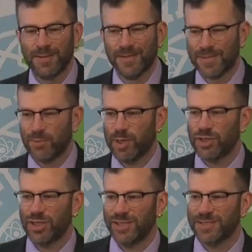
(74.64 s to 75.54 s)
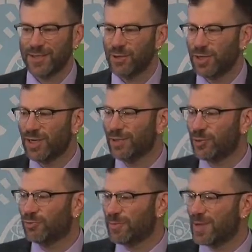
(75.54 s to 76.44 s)
especially so that I
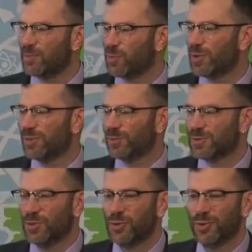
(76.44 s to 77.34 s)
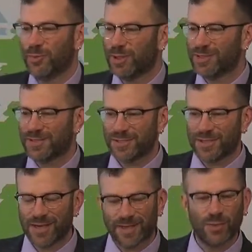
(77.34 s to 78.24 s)
could remember what it was called, because its
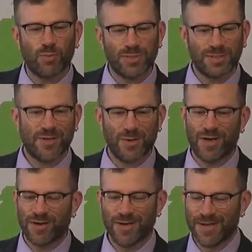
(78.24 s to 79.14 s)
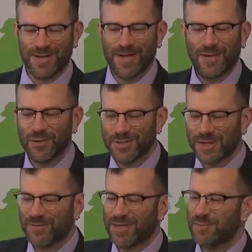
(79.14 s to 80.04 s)
title was so long I could
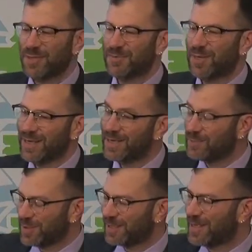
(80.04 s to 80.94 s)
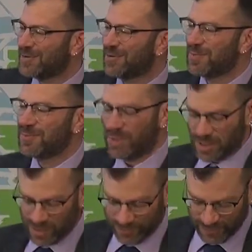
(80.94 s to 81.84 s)
never keep it in my head, but I can remember
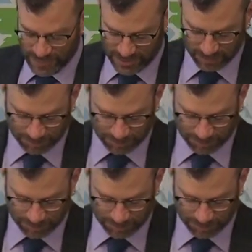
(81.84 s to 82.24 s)
Harvest.